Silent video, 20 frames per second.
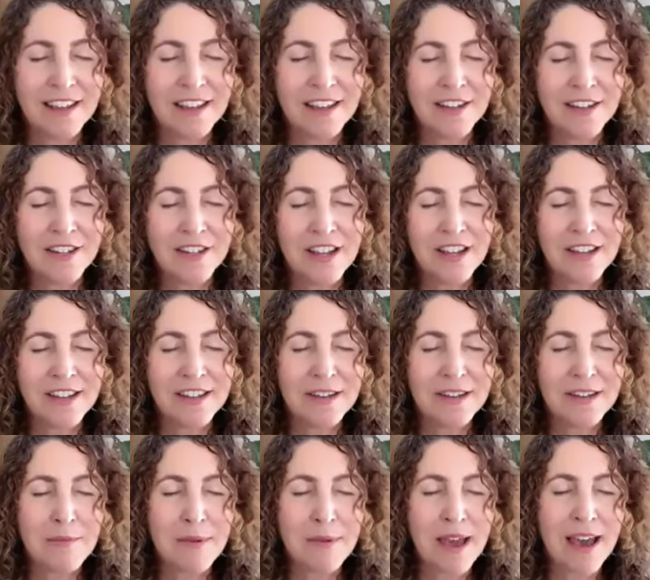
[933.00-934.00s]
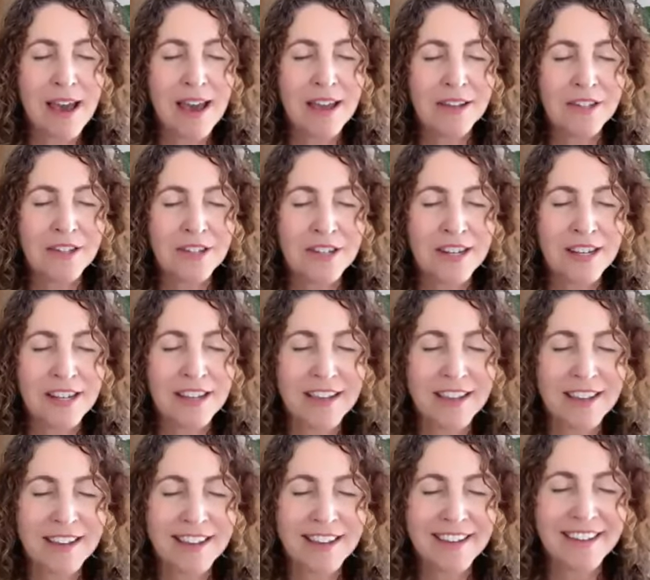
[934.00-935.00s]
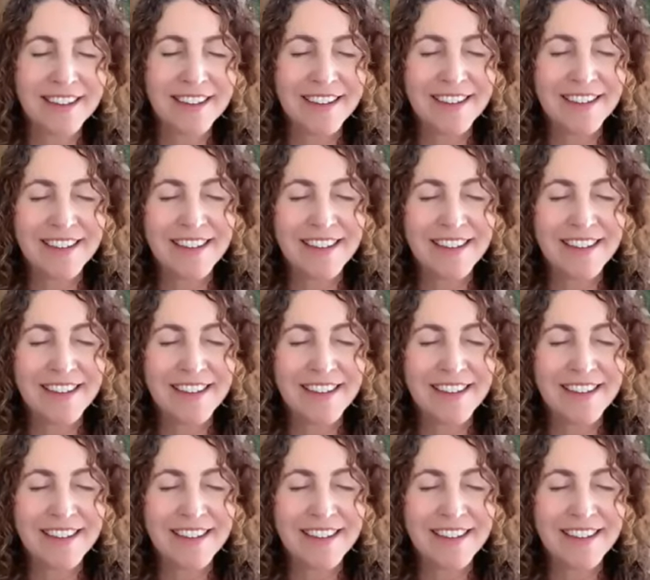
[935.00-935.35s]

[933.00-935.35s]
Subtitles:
And just imagining